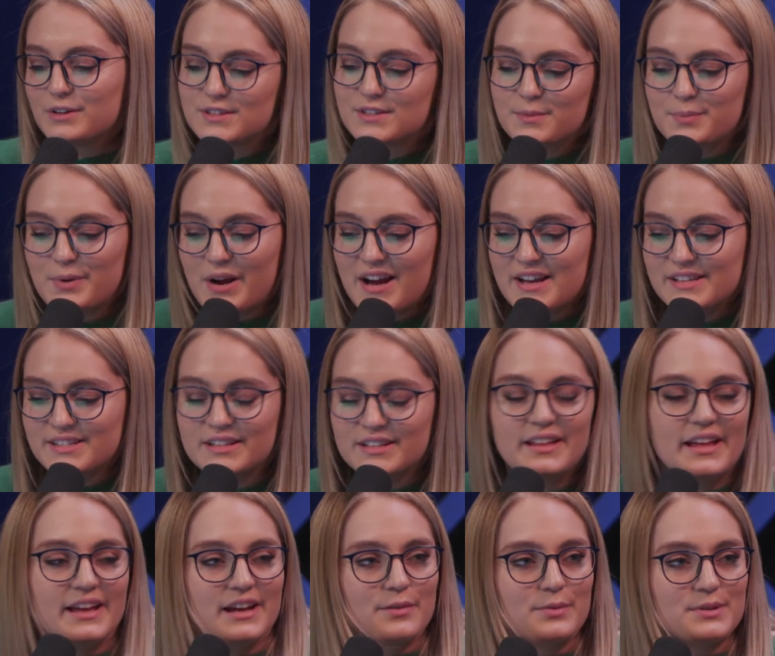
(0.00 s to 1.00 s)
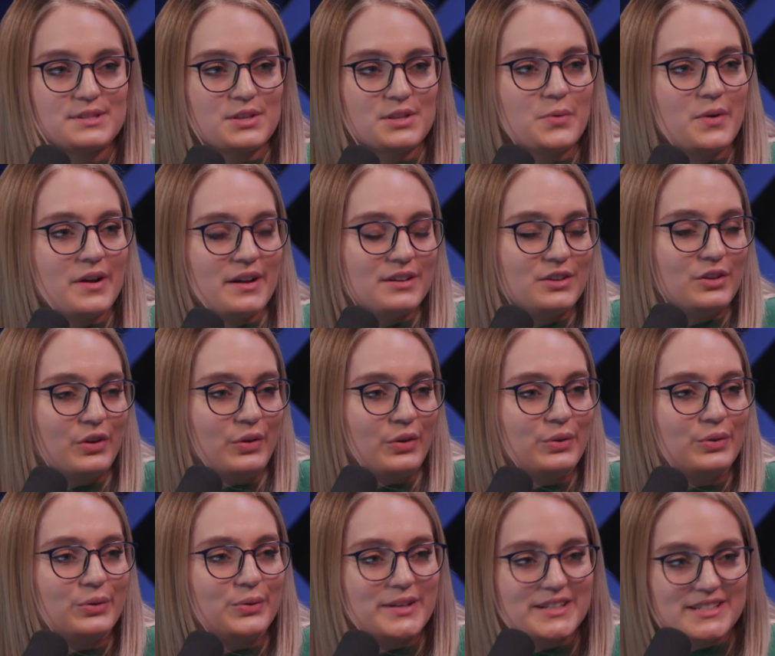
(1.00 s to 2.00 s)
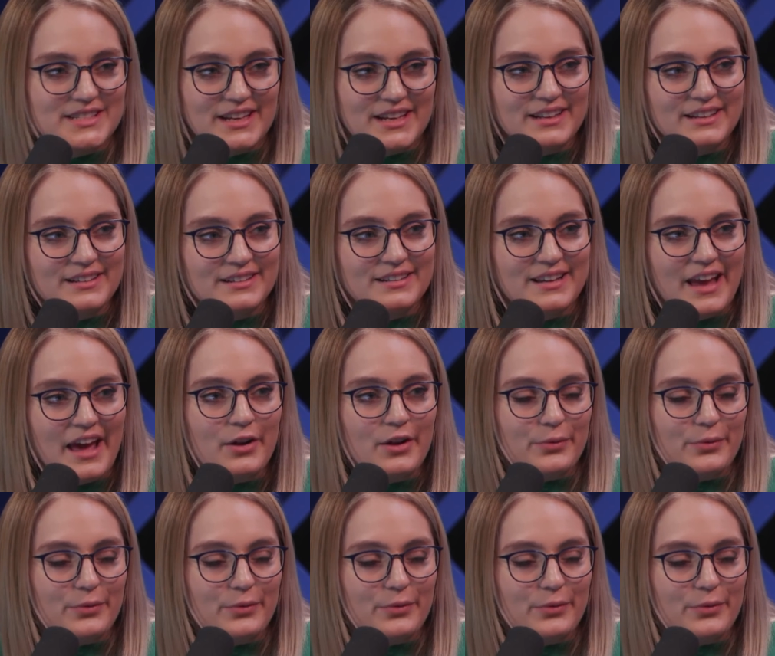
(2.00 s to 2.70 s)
surprised Alayah was the one who didn't get a